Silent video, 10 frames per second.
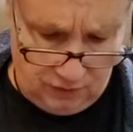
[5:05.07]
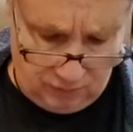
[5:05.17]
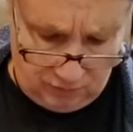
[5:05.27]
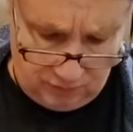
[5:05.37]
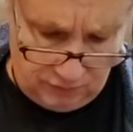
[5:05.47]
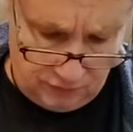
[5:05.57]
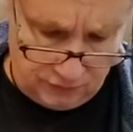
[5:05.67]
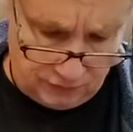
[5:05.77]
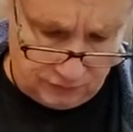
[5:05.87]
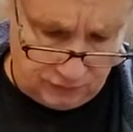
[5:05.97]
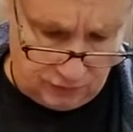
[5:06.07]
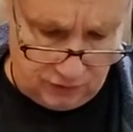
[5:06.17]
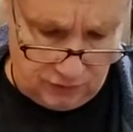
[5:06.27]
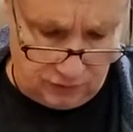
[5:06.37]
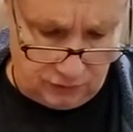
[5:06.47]
Maybe this is you
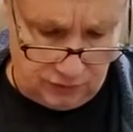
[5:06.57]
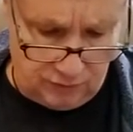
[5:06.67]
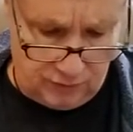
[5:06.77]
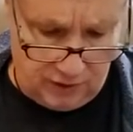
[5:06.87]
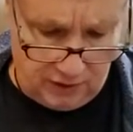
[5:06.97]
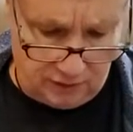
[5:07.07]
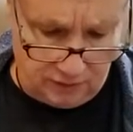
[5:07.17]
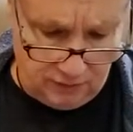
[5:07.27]
kind of looking back